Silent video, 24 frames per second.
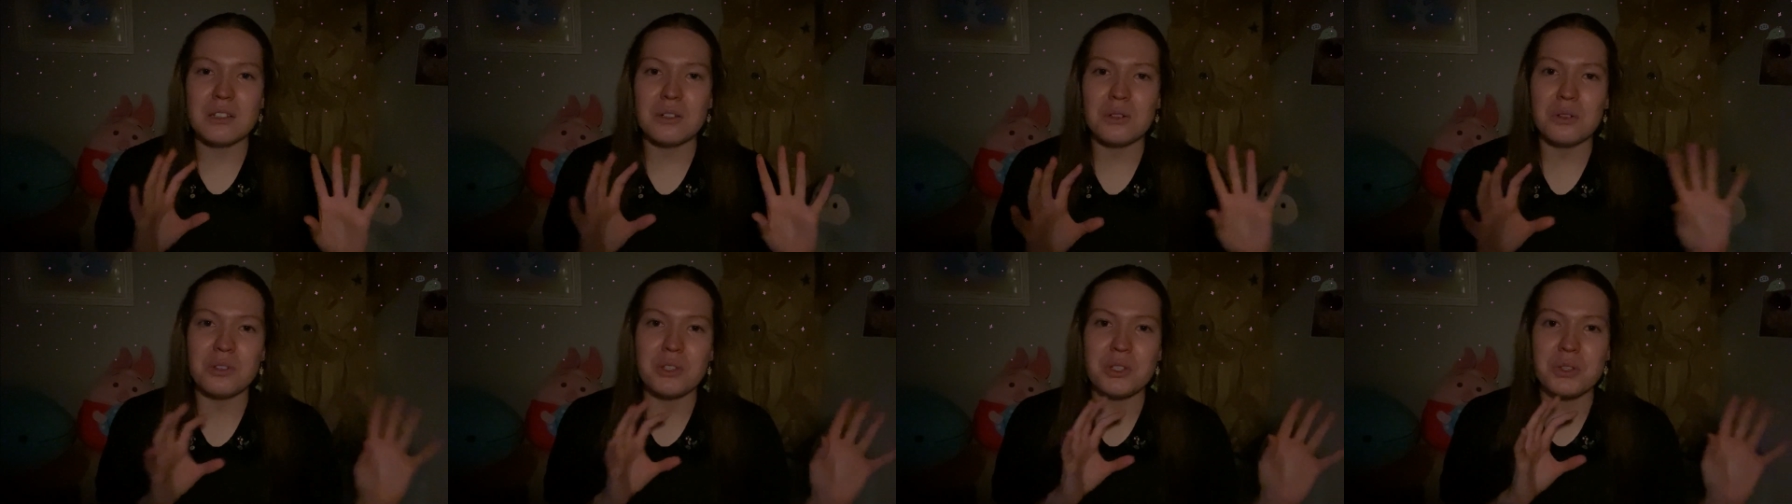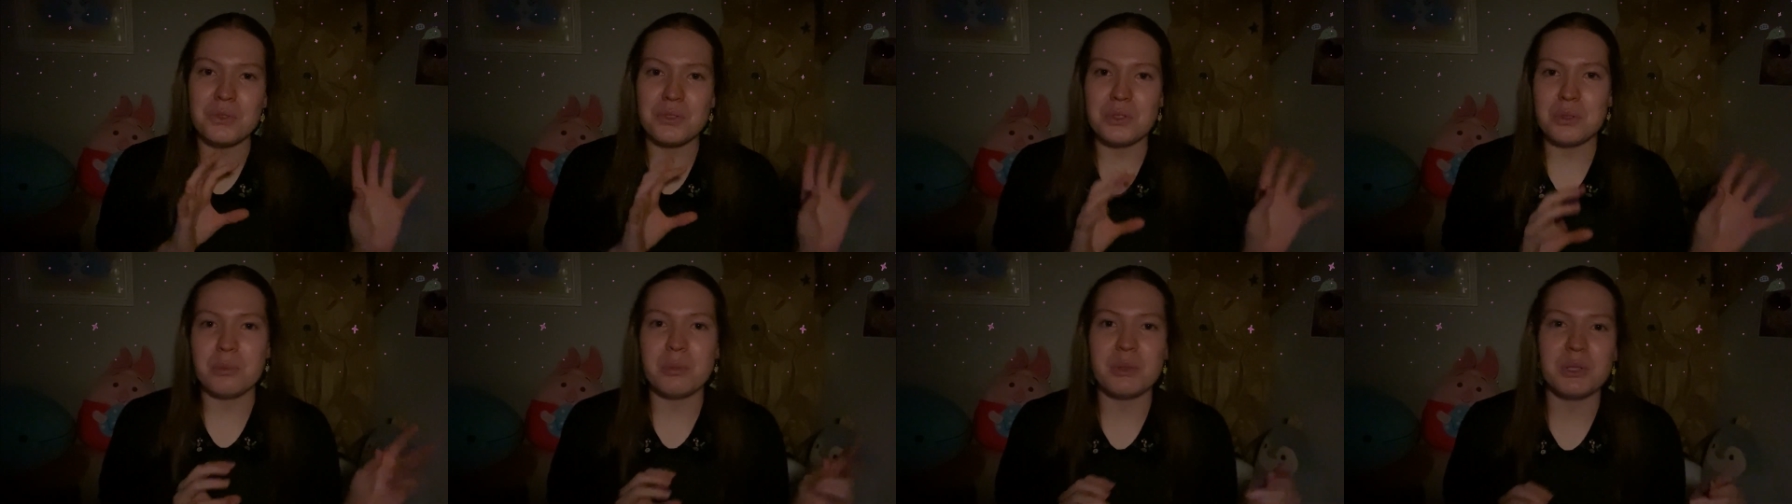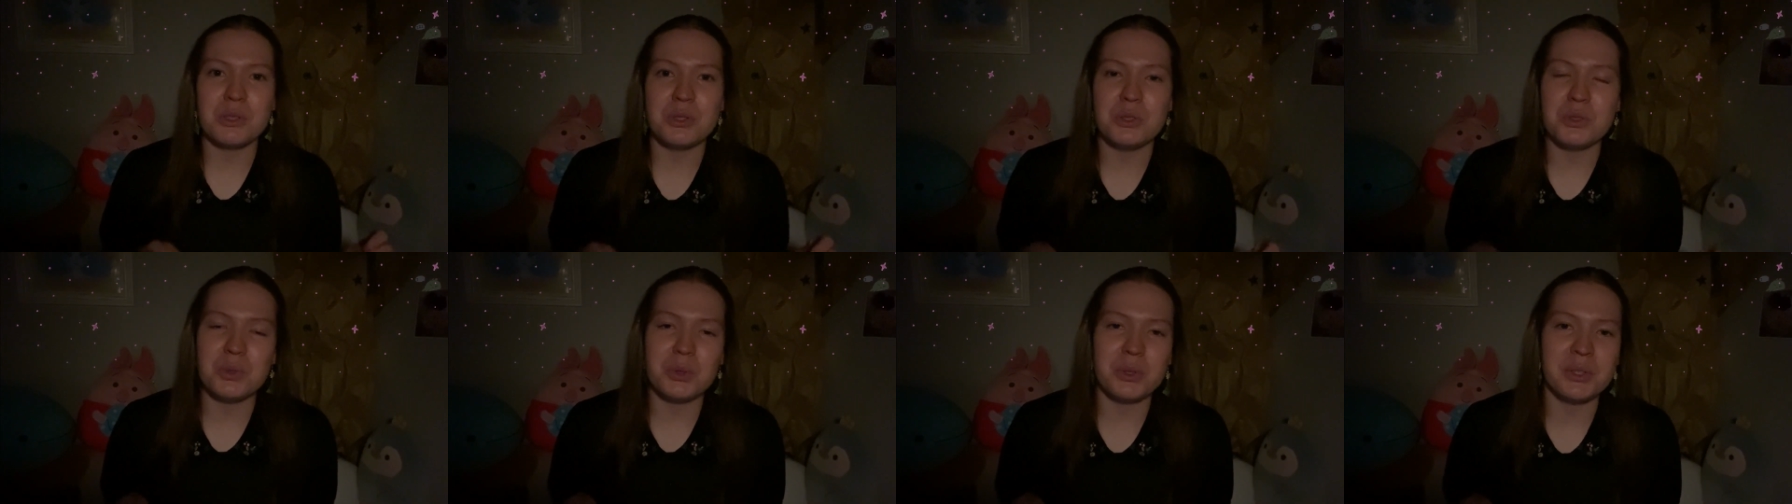little used
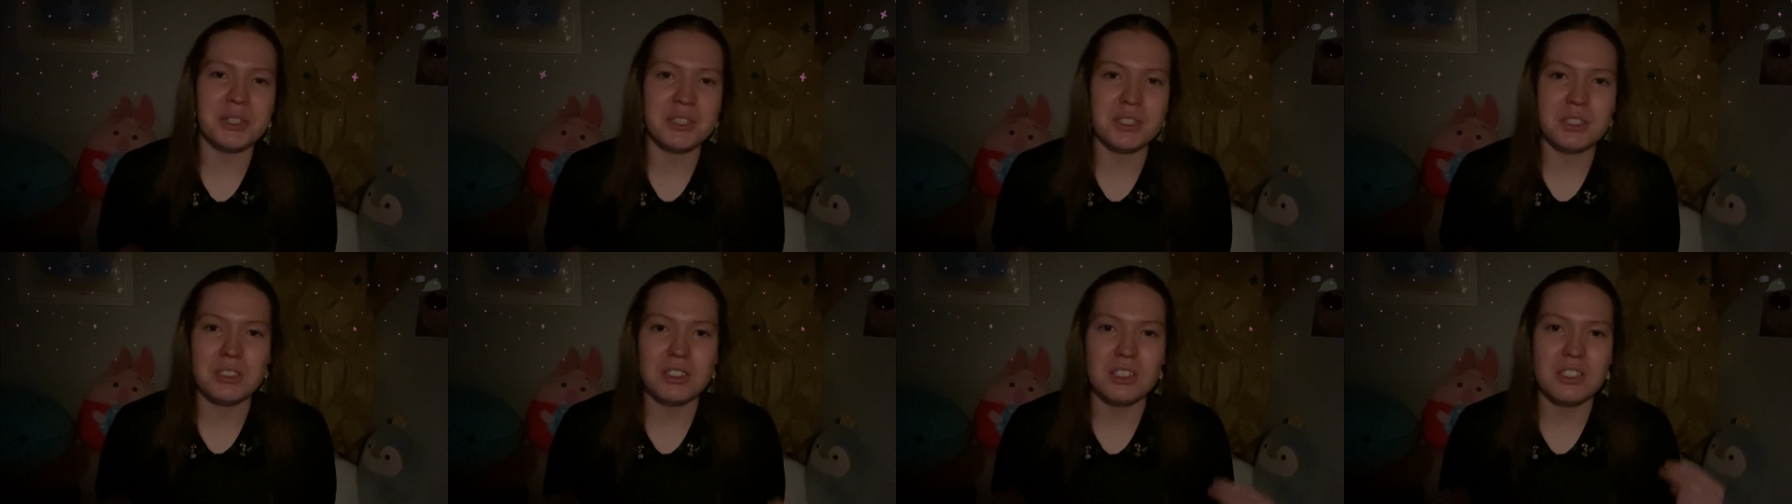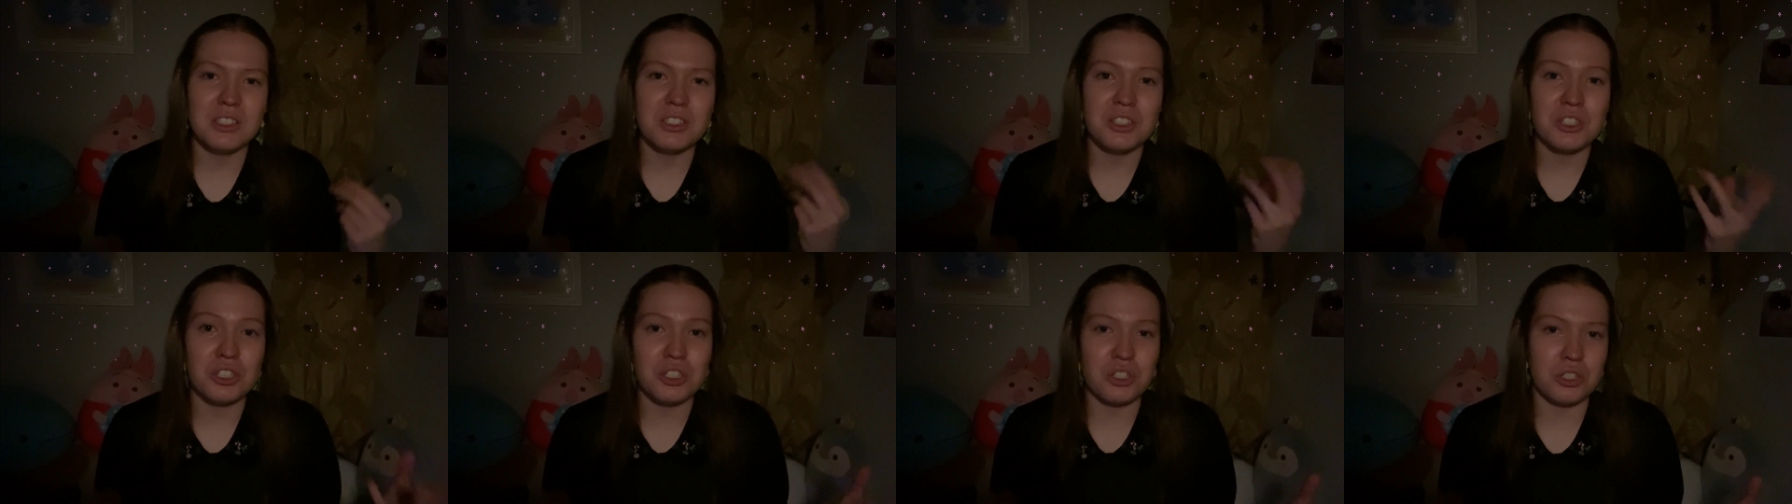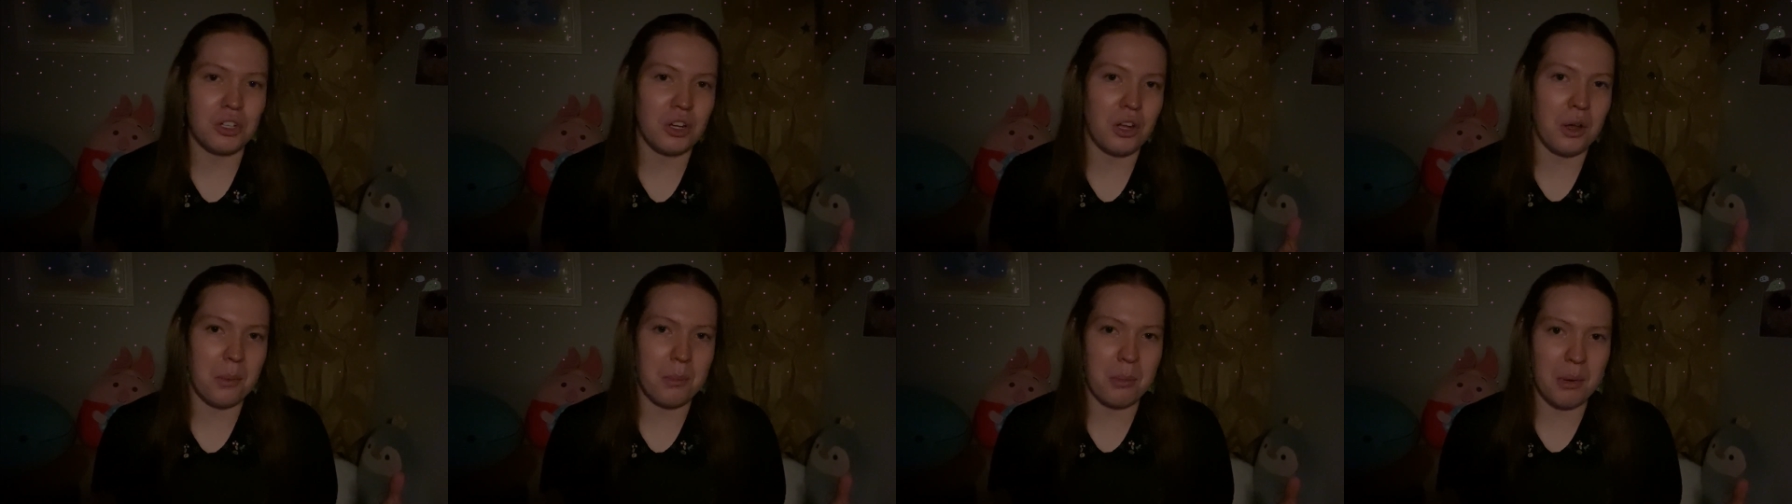bookstores to
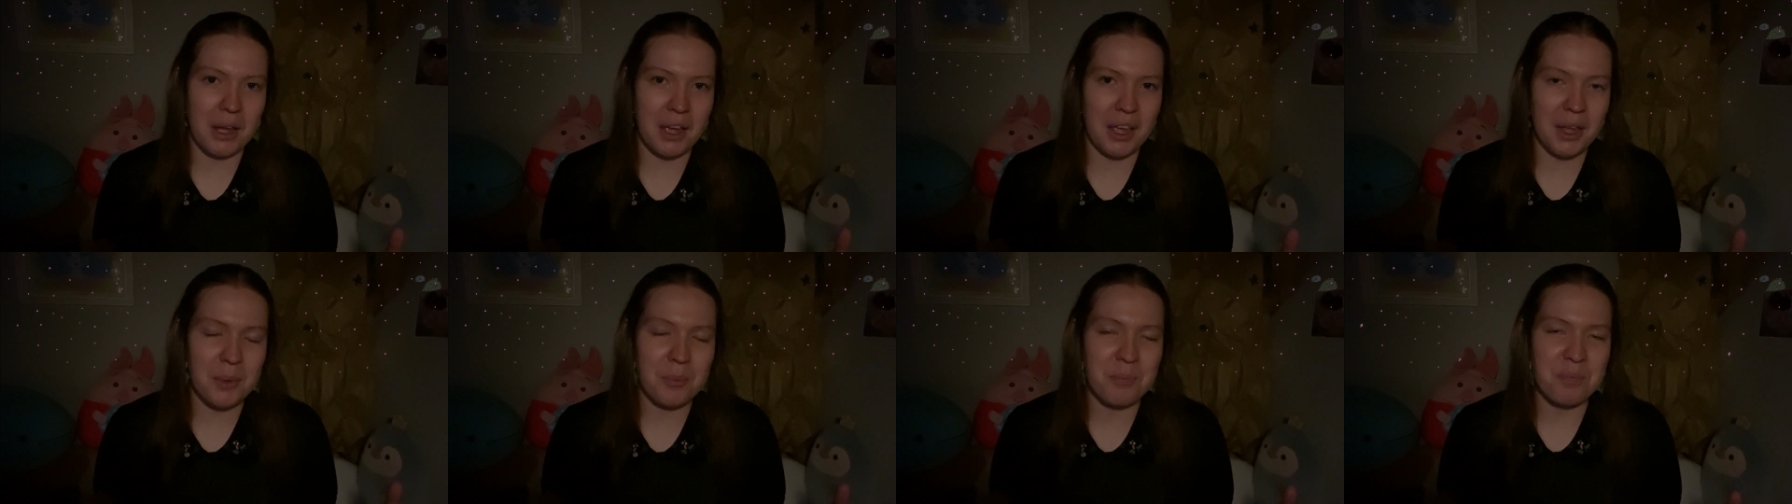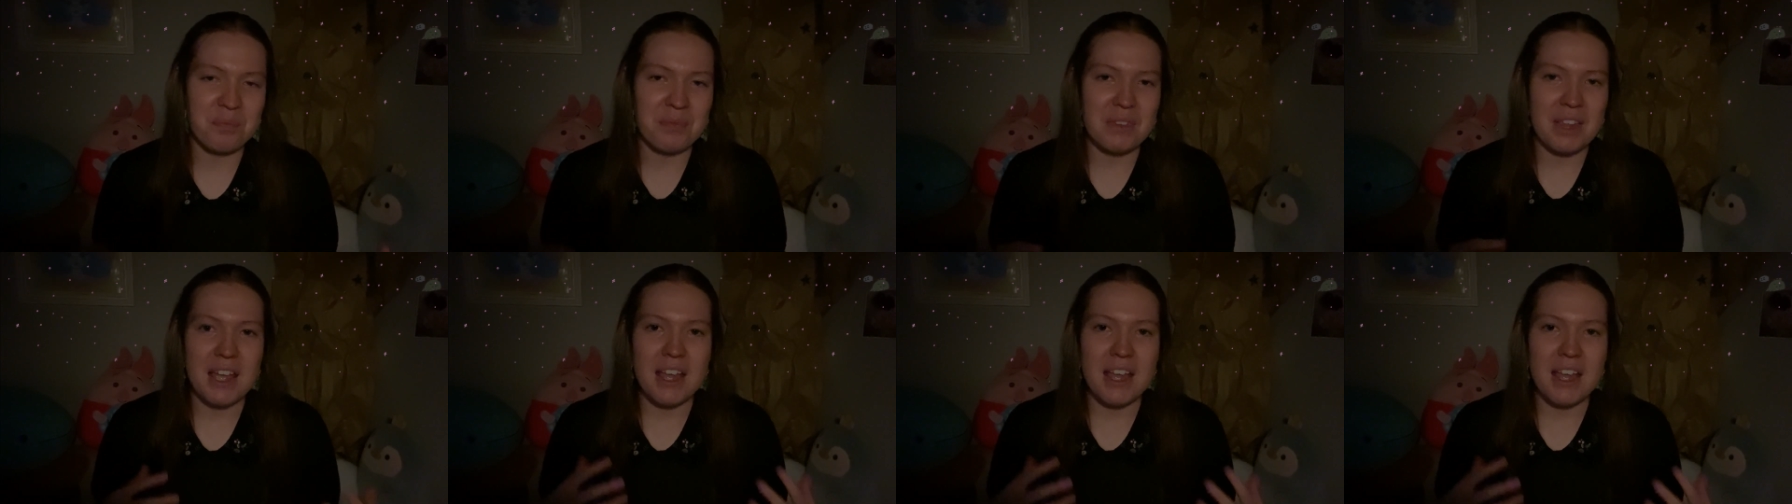stop by.